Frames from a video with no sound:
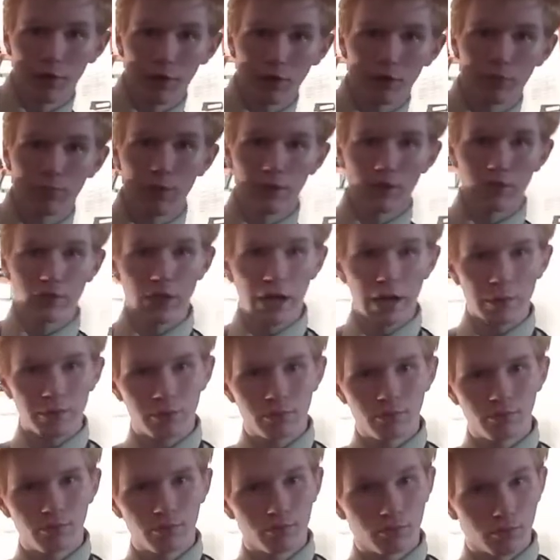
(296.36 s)
next best
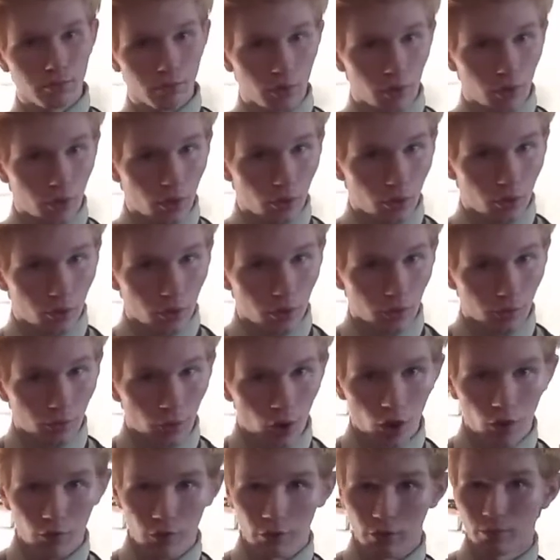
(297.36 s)
option
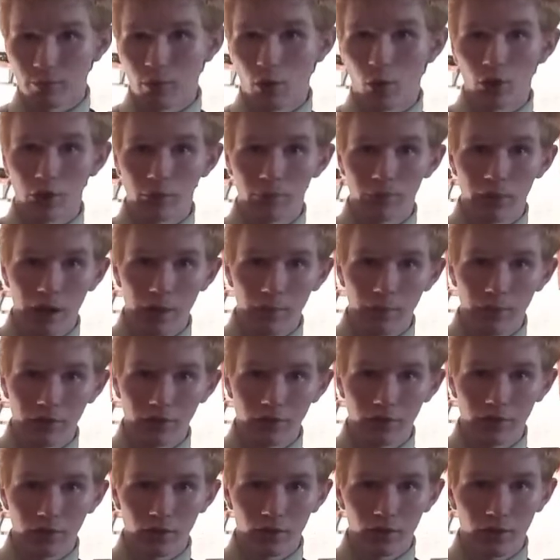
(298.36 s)
revolver. My problem is
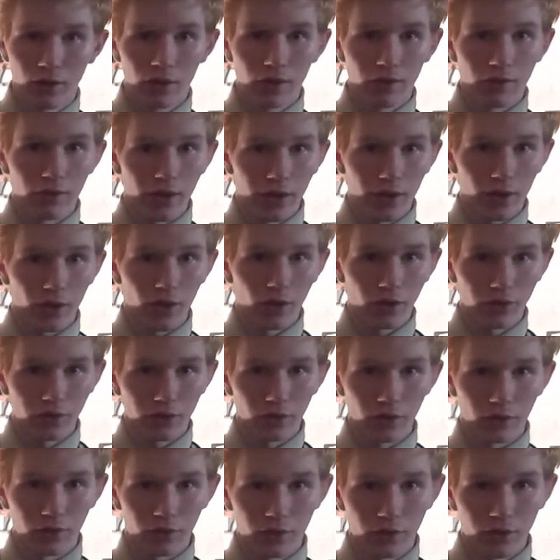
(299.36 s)
they can
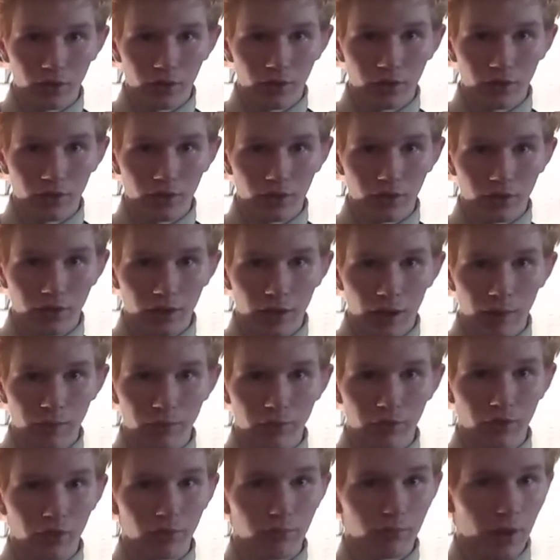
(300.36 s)
also
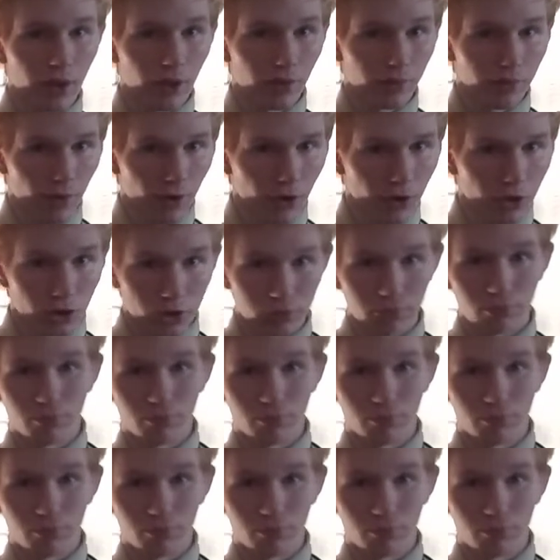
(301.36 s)
sometimes malfunction,